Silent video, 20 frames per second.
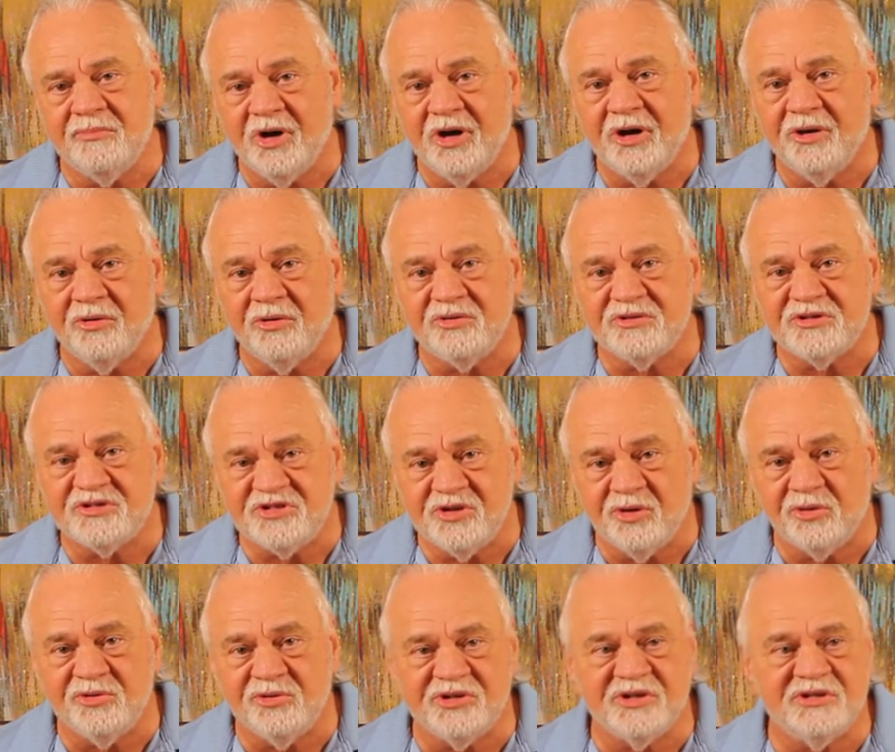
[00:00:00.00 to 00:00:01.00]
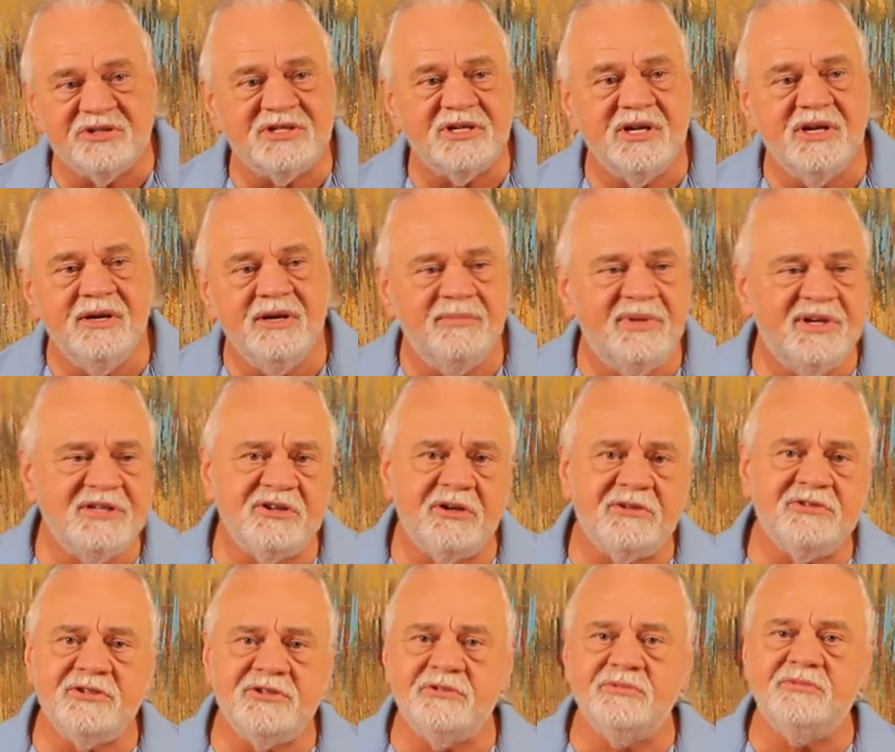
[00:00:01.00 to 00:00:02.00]
model soldiers, but he's
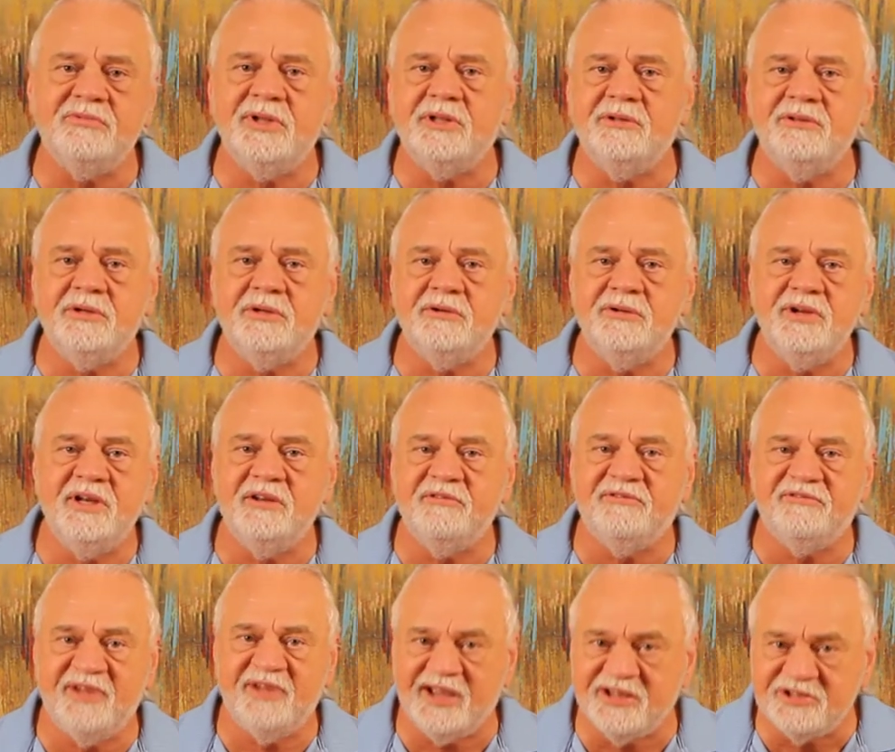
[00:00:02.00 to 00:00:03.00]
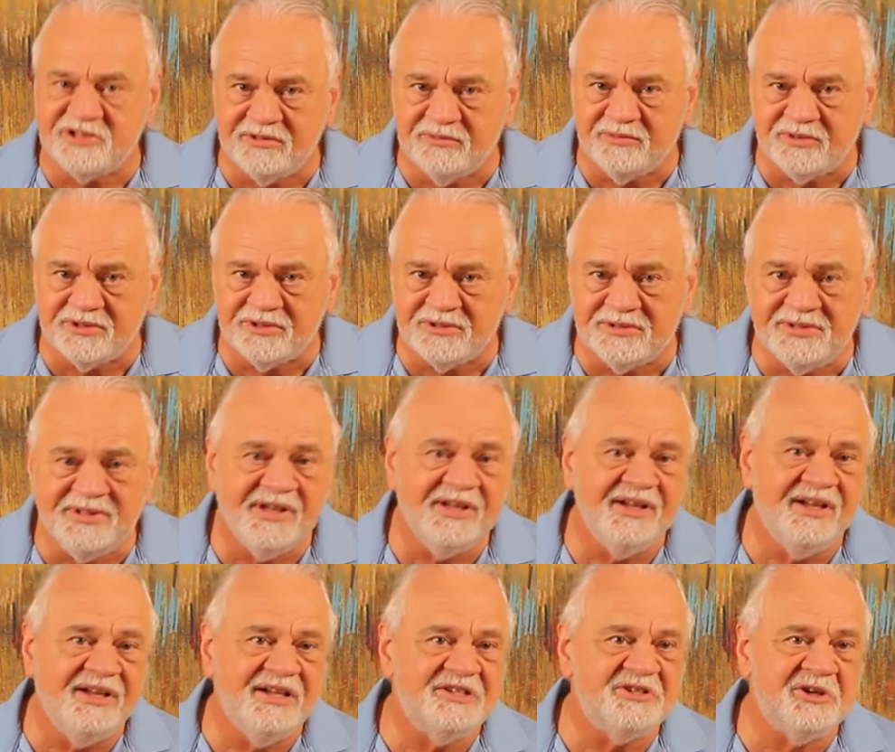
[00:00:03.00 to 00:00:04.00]
also well known in the fashion world,
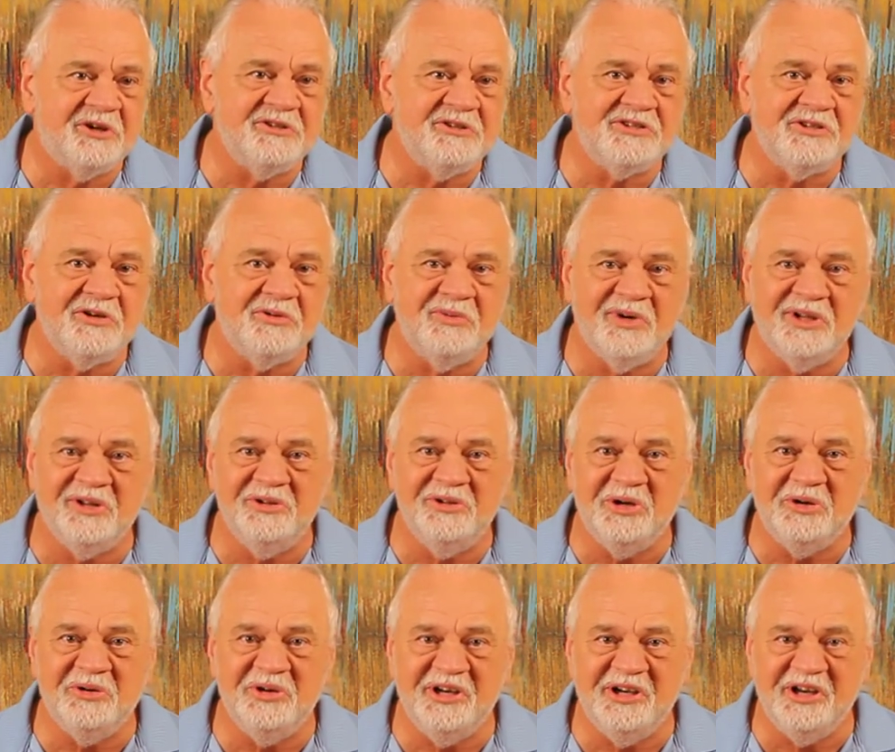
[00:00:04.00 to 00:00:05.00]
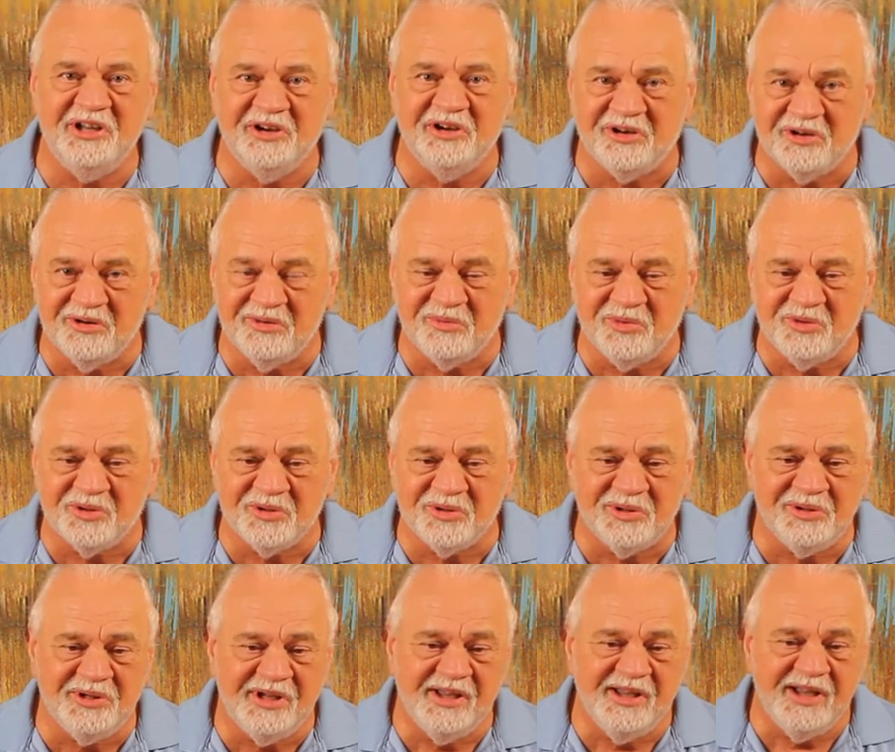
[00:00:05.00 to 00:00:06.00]
he's also well known in the art
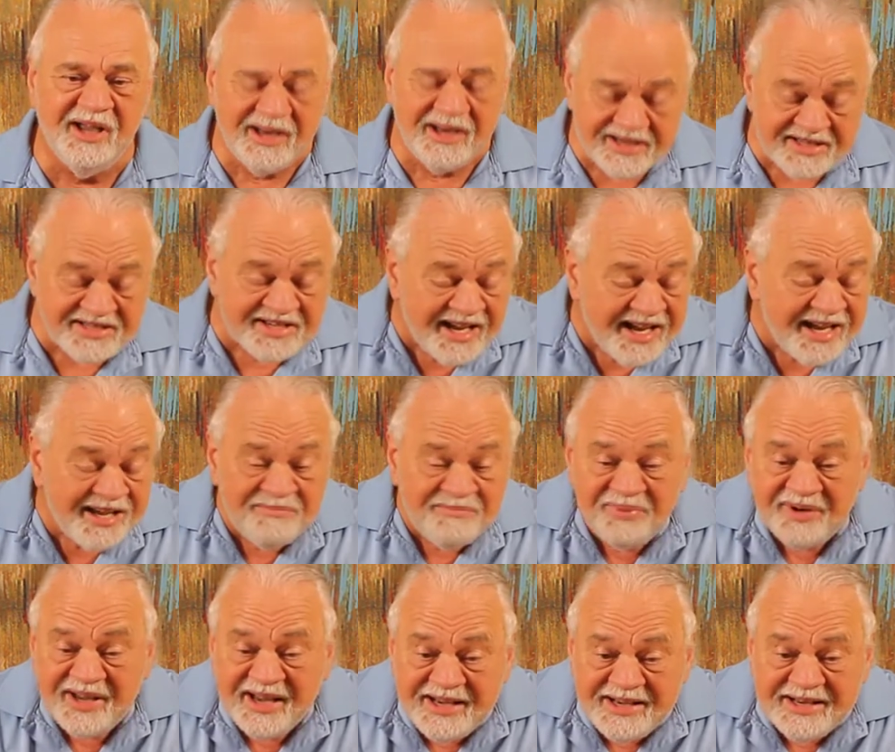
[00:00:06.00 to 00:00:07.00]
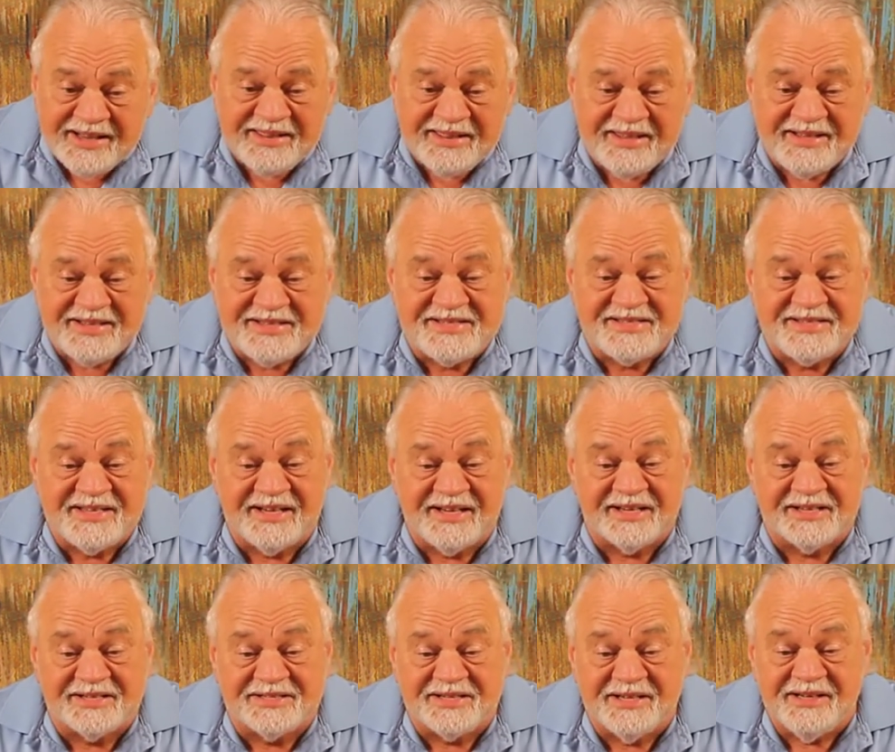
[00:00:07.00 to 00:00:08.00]
world, and he's hand painted these
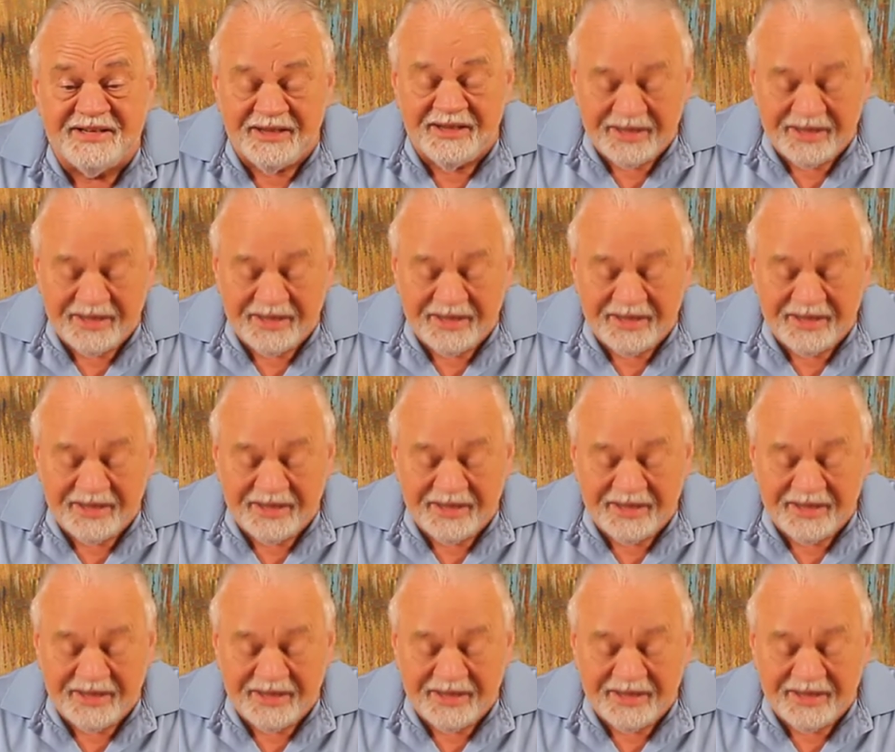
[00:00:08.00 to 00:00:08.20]
things.